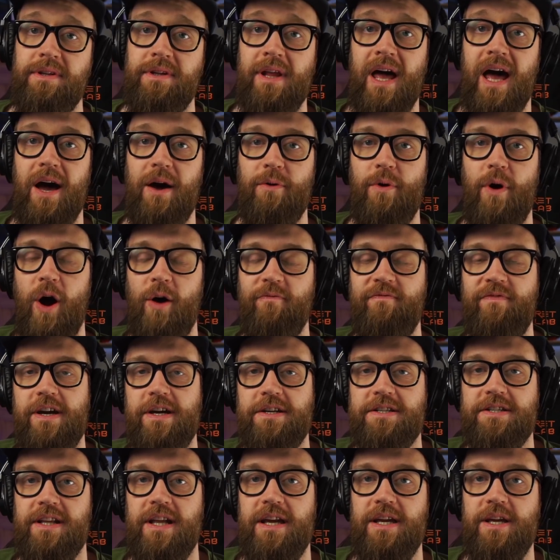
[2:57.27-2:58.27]
Now,
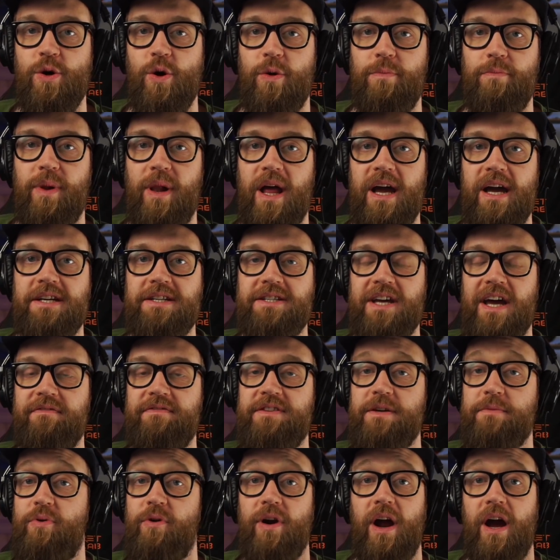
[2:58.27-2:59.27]
obviously, young players have
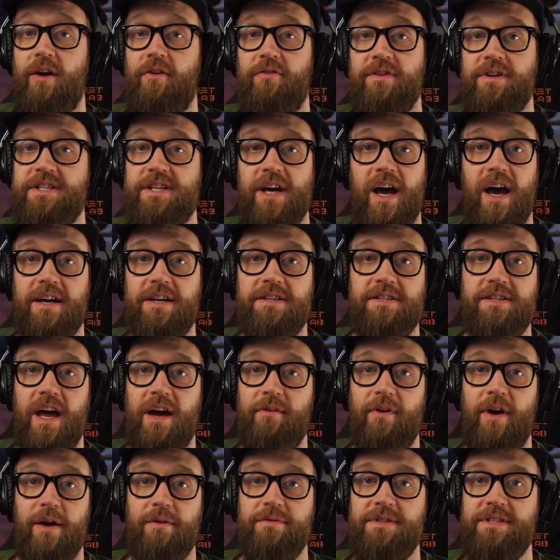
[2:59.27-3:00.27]
to prioritise their
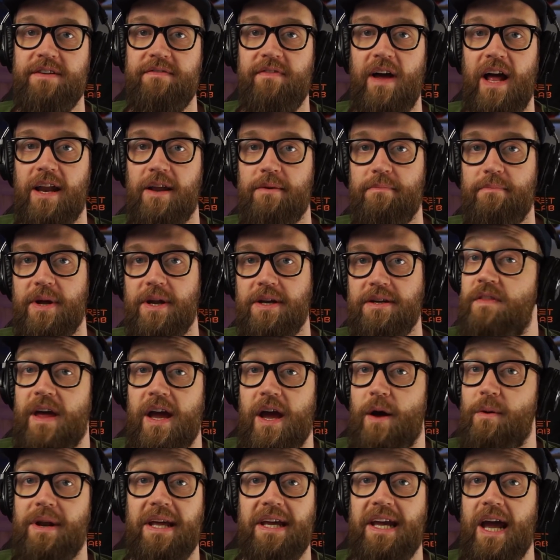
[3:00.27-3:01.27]
own development. They
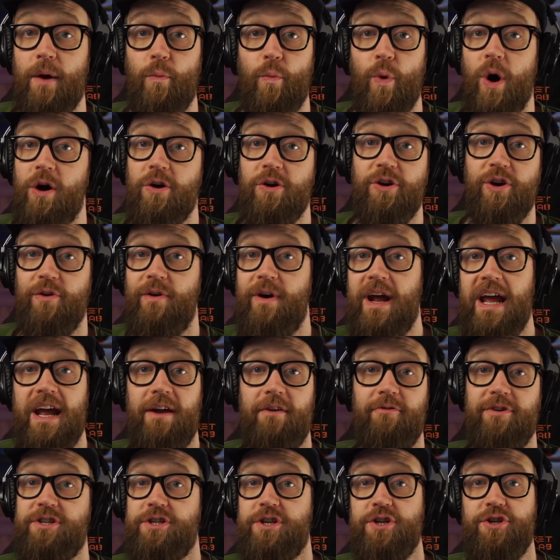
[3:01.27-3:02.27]
only get one
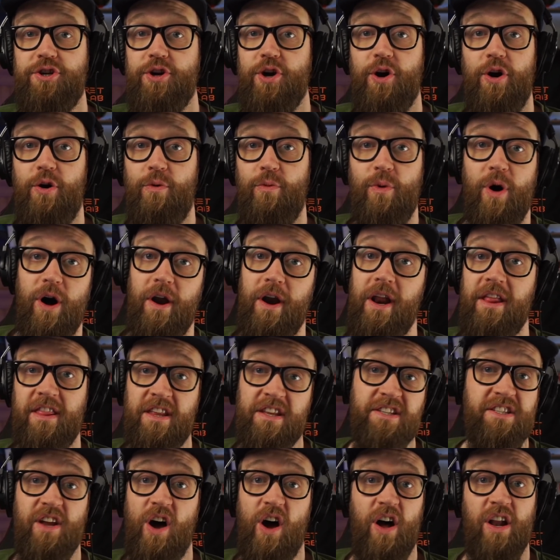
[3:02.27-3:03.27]
career, it's a short one, and
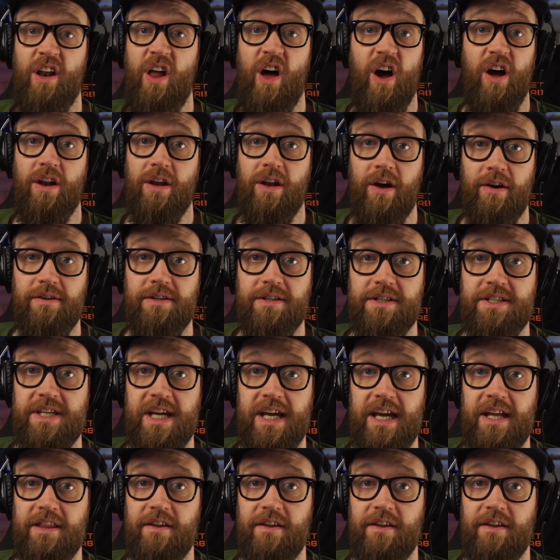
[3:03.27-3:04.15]
there's not a lot of loyalty in